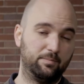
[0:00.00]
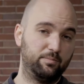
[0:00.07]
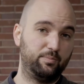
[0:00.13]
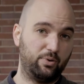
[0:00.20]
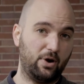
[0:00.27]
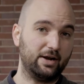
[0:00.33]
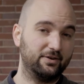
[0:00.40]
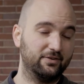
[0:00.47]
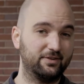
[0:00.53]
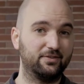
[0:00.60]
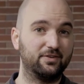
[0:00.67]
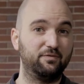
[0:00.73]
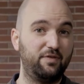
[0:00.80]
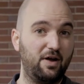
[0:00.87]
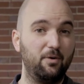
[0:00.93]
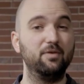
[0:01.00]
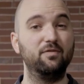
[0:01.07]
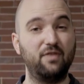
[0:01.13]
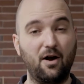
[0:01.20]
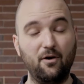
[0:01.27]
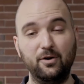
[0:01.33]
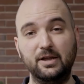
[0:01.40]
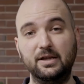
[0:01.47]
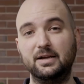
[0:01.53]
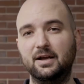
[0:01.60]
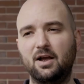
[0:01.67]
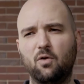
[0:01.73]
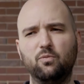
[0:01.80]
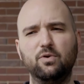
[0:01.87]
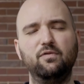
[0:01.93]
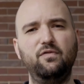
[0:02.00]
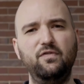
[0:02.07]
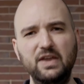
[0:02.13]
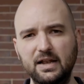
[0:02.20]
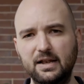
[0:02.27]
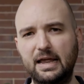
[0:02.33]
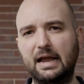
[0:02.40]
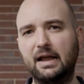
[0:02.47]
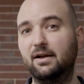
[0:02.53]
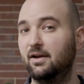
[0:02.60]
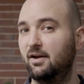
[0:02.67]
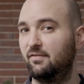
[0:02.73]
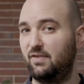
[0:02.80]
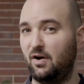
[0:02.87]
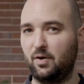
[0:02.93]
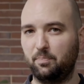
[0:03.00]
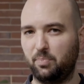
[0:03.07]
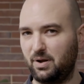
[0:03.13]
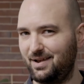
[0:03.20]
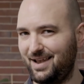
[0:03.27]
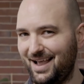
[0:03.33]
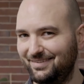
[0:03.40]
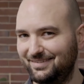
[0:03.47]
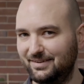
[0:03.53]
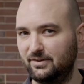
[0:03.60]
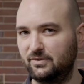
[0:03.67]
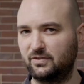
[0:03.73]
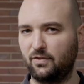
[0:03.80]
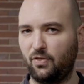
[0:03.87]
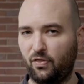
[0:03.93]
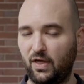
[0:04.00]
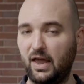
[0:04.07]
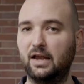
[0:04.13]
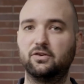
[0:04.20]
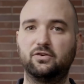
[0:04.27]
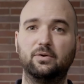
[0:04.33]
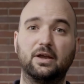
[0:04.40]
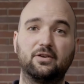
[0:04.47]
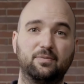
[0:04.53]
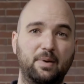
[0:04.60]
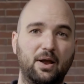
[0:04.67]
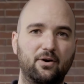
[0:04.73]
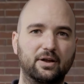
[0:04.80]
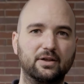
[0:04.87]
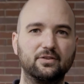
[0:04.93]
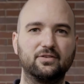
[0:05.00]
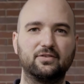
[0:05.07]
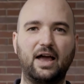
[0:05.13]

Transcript: In practice, it's a very, very revealing, very pleasant thing to experience.